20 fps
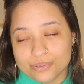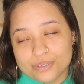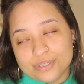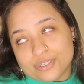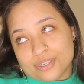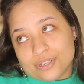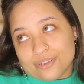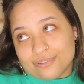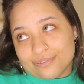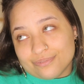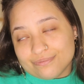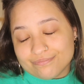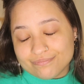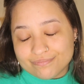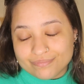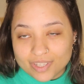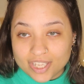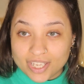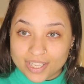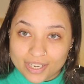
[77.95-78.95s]
So,
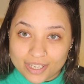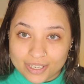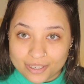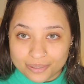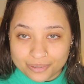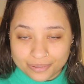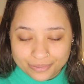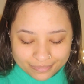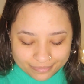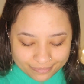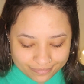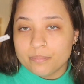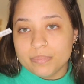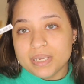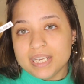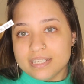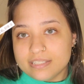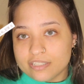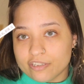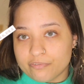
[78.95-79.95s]
you know, a
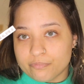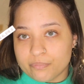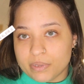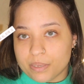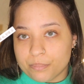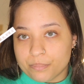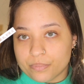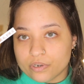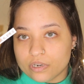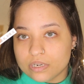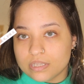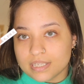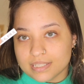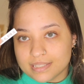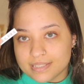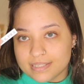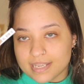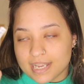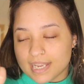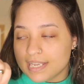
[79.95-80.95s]
piece of paper
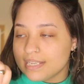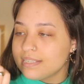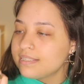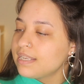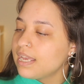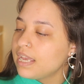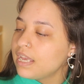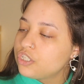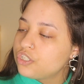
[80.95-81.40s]
that says